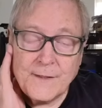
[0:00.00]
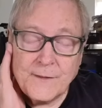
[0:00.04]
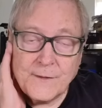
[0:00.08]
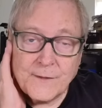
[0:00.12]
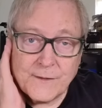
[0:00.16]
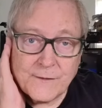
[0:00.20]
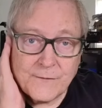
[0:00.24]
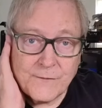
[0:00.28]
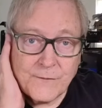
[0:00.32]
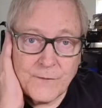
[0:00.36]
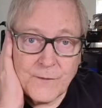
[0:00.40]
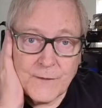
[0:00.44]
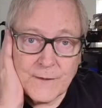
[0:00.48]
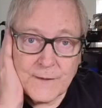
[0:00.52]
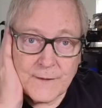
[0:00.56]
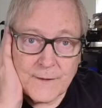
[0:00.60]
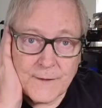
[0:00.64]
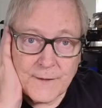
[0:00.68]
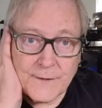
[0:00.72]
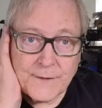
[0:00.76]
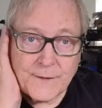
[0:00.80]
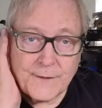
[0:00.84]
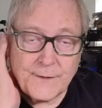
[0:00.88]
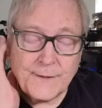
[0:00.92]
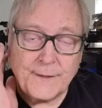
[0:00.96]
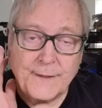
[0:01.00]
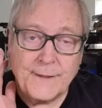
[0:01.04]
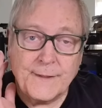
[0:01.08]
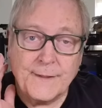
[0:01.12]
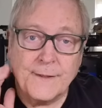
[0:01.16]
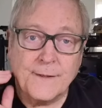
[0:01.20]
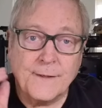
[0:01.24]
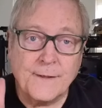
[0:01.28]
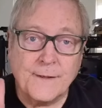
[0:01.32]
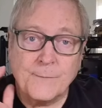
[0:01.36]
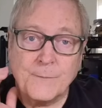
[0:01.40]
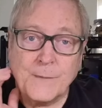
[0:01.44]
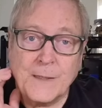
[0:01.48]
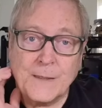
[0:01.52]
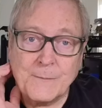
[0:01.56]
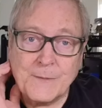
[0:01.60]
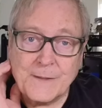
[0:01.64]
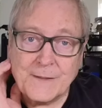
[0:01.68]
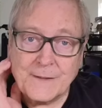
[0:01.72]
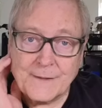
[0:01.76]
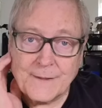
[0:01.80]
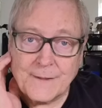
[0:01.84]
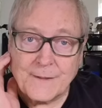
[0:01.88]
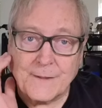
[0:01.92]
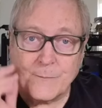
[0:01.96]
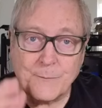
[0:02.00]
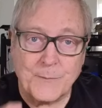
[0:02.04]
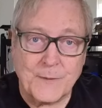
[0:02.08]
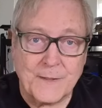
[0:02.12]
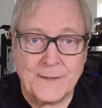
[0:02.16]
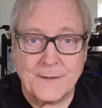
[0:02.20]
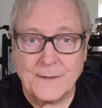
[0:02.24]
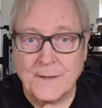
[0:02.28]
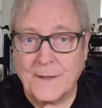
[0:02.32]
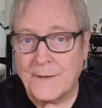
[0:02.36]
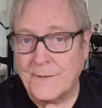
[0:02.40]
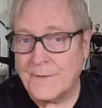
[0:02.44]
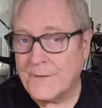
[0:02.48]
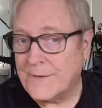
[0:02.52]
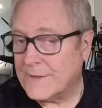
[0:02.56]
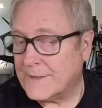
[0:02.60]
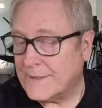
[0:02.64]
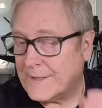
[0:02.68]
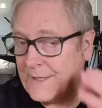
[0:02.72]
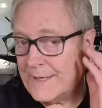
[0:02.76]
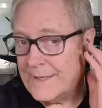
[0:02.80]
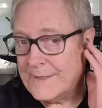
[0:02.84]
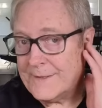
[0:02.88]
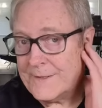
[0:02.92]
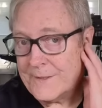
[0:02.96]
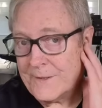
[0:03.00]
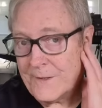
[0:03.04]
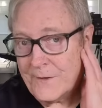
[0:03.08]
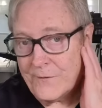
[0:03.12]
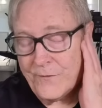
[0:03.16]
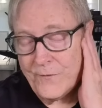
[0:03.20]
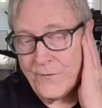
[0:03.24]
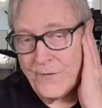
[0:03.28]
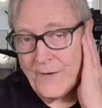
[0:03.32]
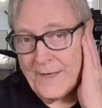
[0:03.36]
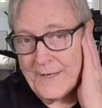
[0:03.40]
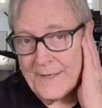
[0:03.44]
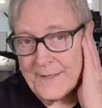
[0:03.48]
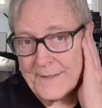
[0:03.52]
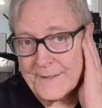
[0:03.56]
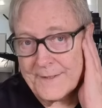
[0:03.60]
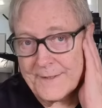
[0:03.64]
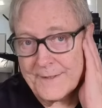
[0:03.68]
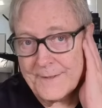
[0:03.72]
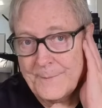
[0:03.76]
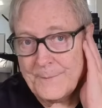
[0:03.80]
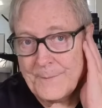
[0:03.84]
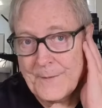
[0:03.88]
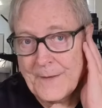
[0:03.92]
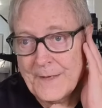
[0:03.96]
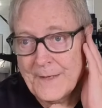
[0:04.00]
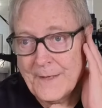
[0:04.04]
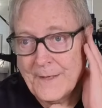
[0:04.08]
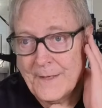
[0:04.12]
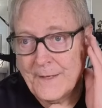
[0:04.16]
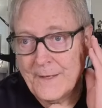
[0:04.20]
and you can feel it on your ear and maybe a little bit on the sides of your face.